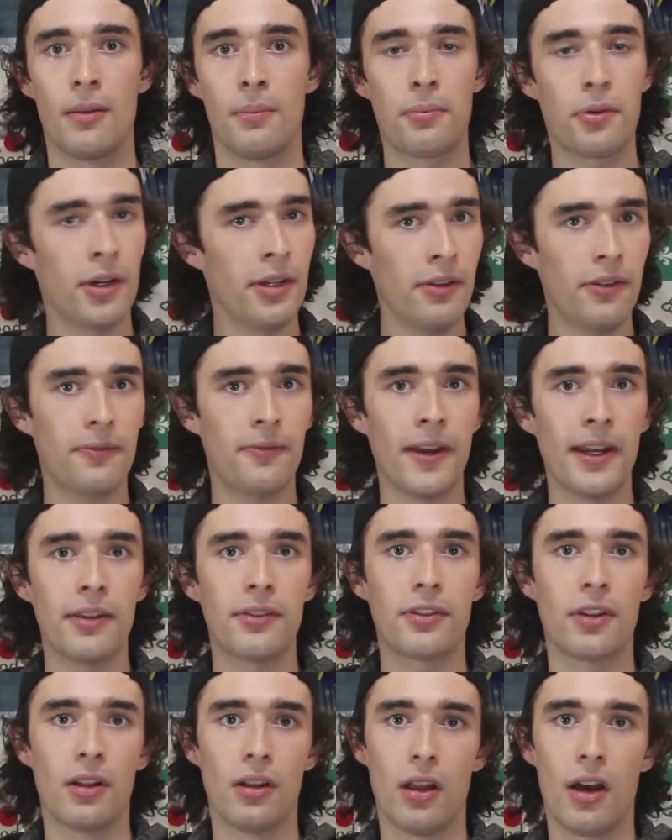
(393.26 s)
Prince
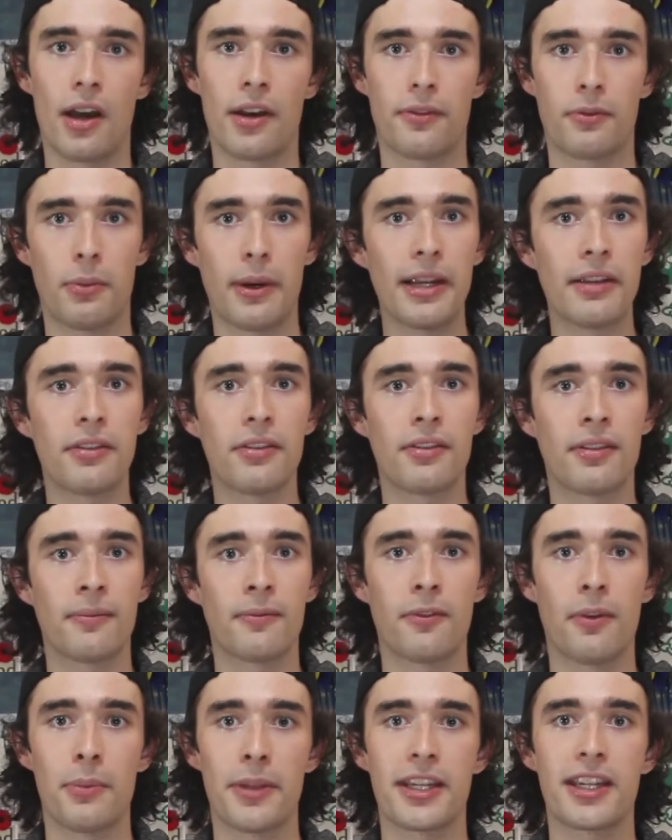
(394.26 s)
faced a lot of racism
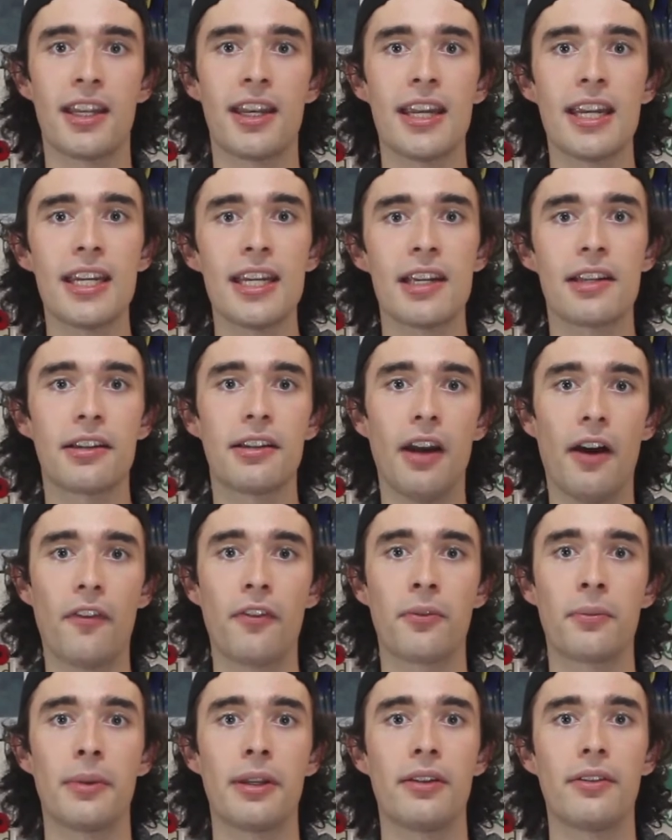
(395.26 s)
from the Canadian
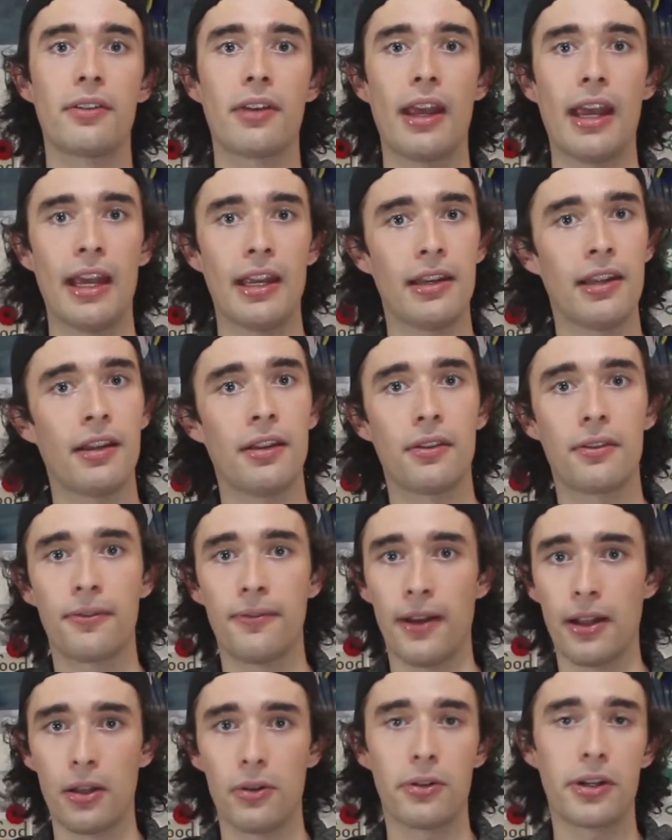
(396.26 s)
government and his
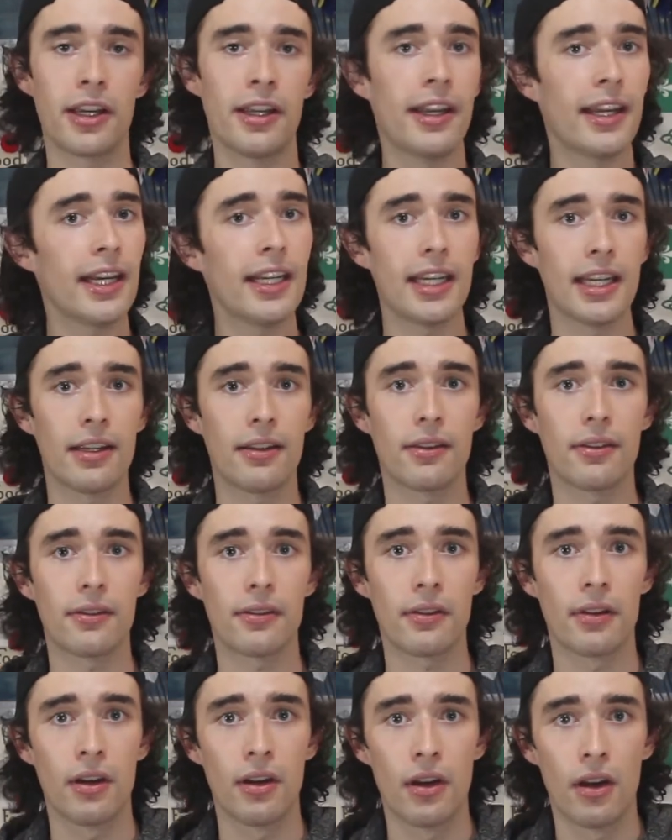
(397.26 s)
fellow
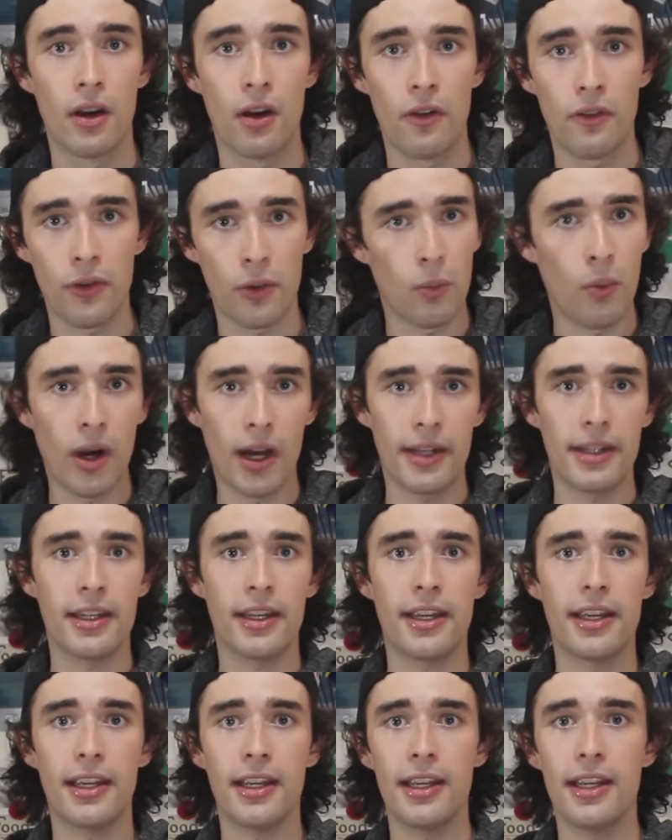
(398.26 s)
Canadians. For one,
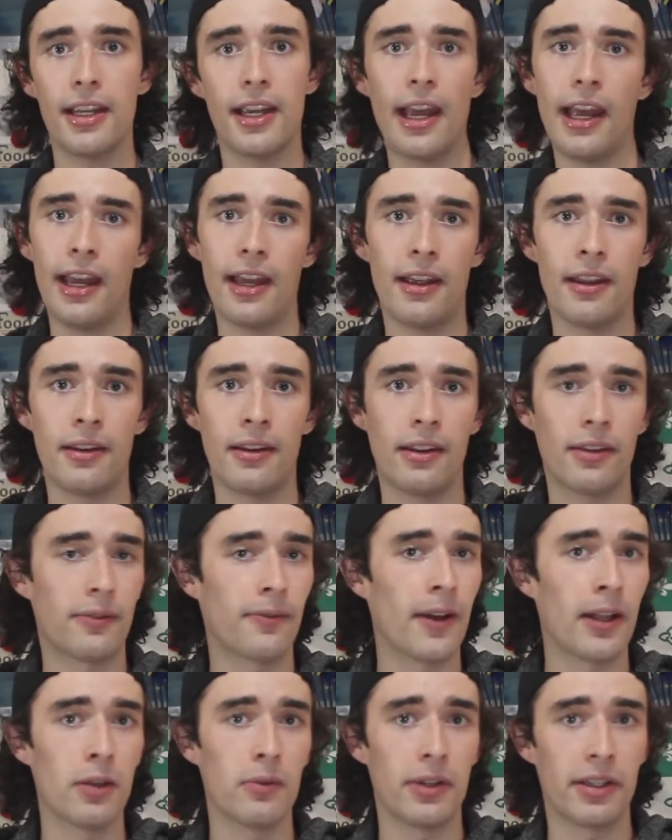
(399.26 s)
he and his
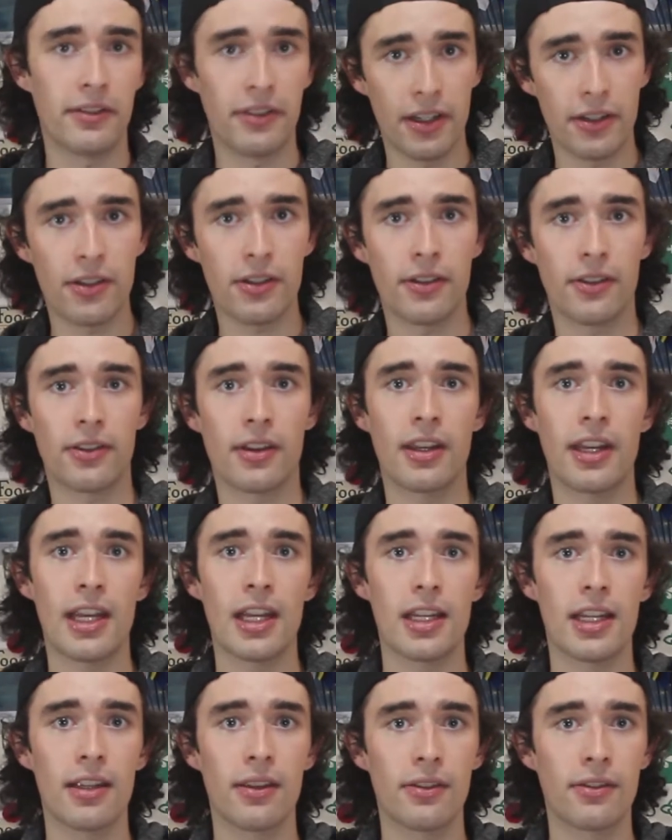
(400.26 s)
fellow Indigenous
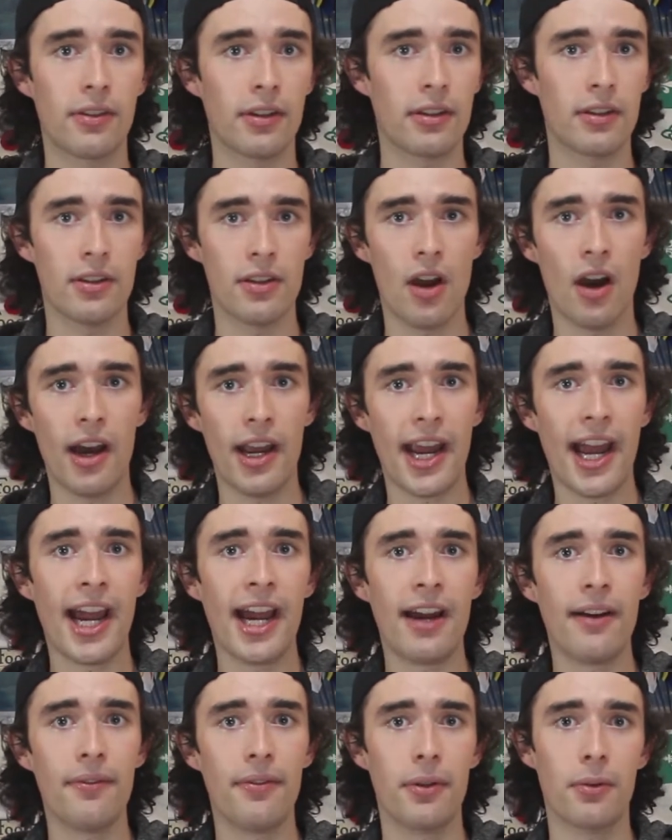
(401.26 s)
Canadians did not
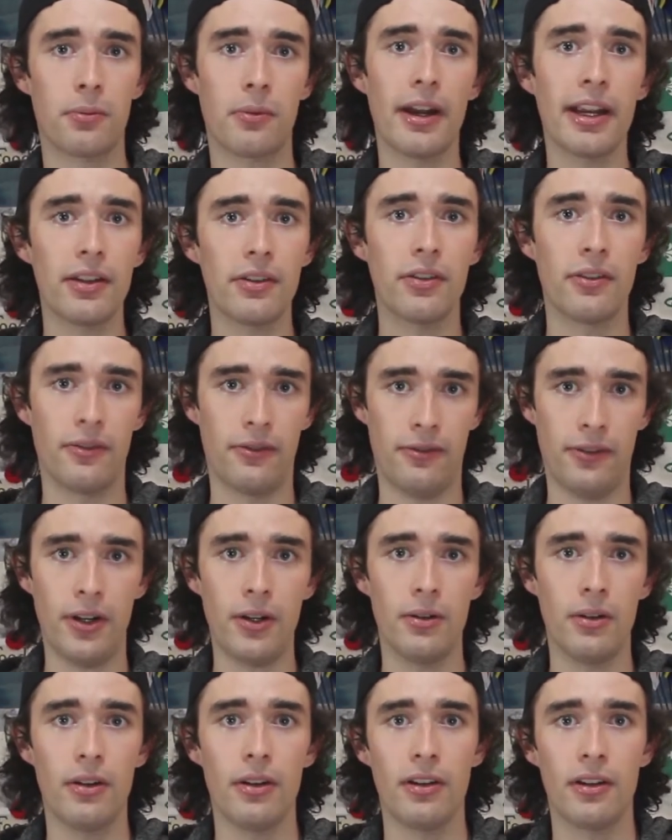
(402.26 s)
have the right to
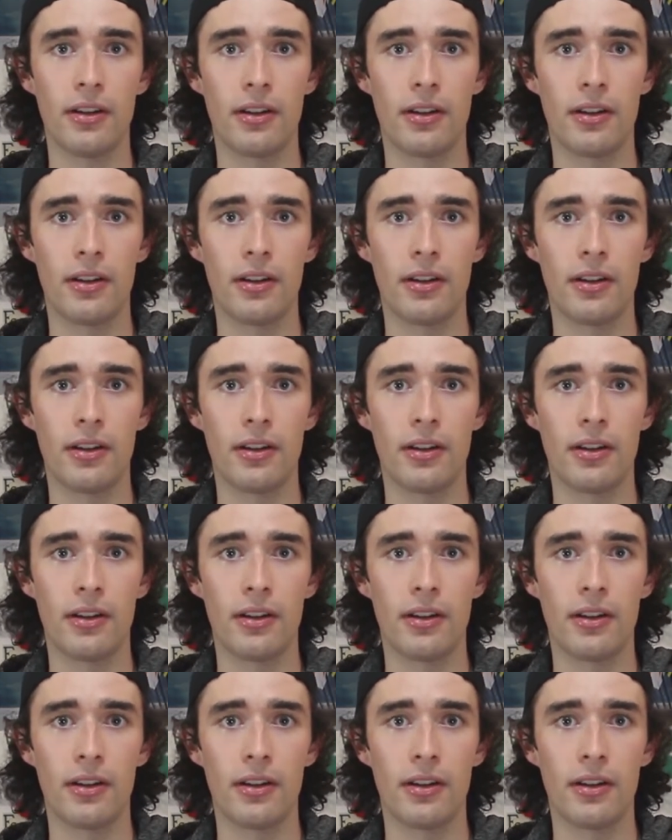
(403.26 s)
vote.